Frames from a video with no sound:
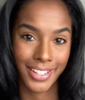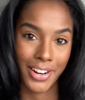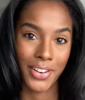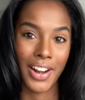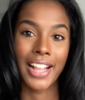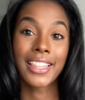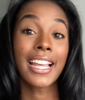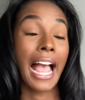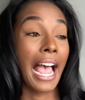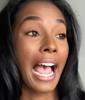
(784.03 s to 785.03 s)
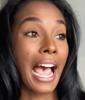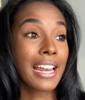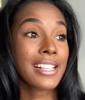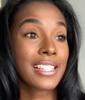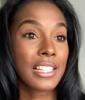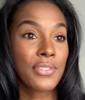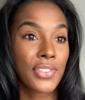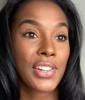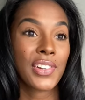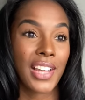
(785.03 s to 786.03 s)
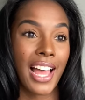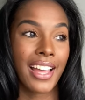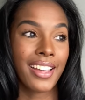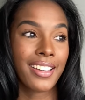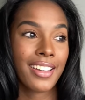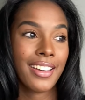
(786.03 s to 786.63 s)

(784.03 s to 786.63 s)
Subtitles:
nerve, and I think I honestly feel like